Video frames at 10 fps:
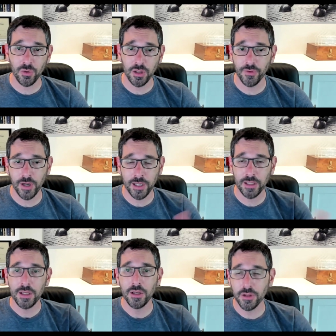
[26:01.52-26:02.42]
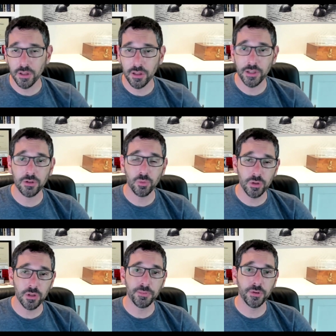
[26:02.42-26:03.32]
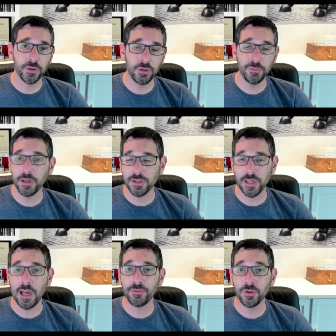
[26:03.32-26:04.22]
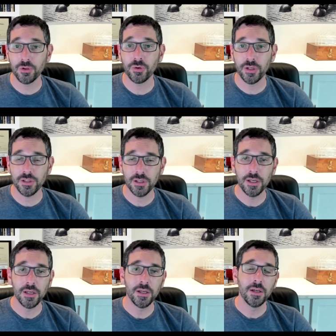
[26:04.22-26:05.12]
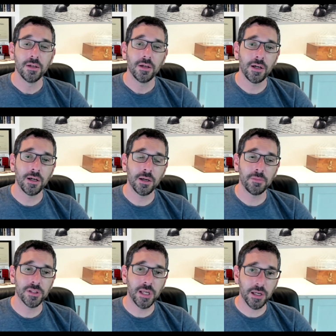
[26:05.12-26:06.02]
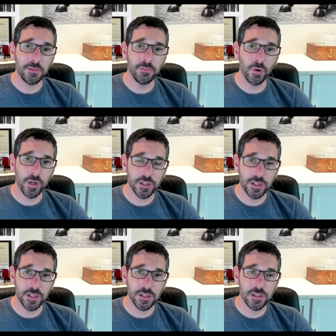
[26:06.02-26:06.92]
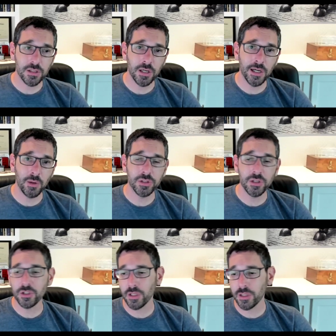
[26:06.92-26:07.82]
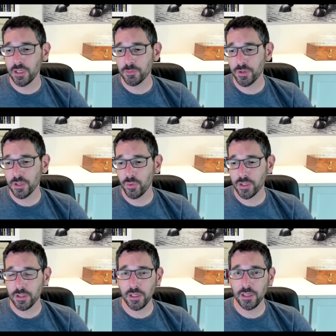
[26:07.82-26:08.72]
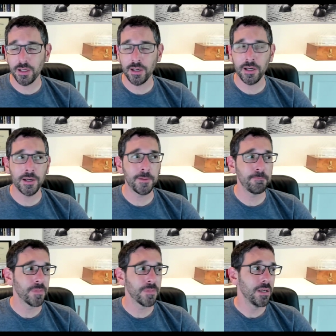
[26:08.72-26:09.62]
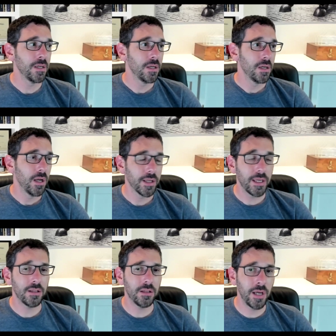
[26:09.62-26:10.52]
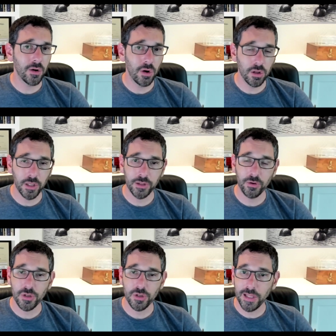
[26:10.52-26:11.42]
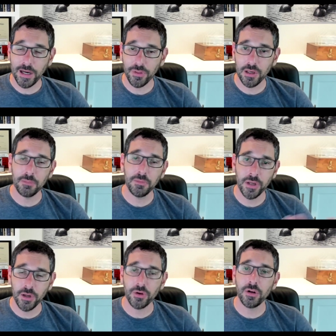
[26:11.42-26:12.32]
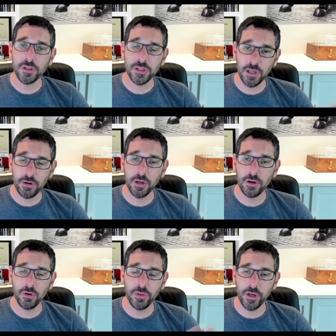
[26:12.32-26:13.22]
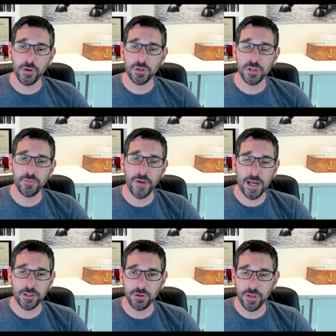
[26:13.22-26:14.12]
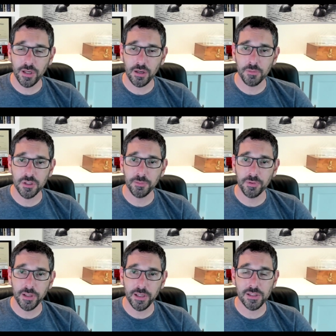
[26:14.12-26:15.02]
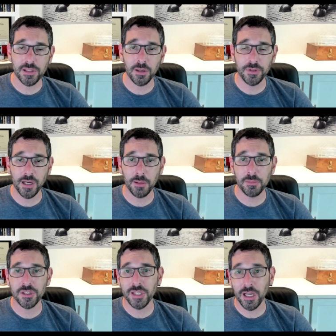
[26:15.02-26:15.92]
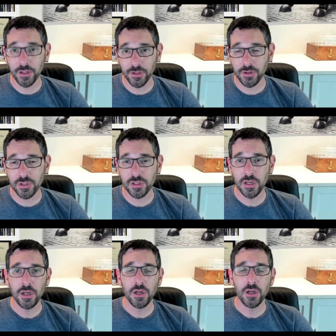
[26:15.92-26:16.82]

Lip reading: qualify, the lender will approve because they have no choice. Second mortgages, we'll touch on these pretty quickly. Again, not all lenders allow them. The other scenario, or the other factor that comes into play, is sometimes sellers